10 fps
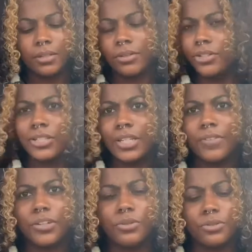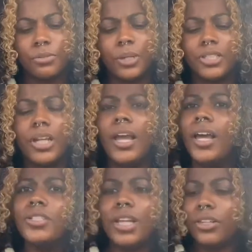you just never can use too much.
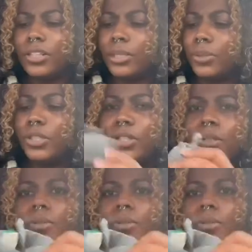So I thought these were cute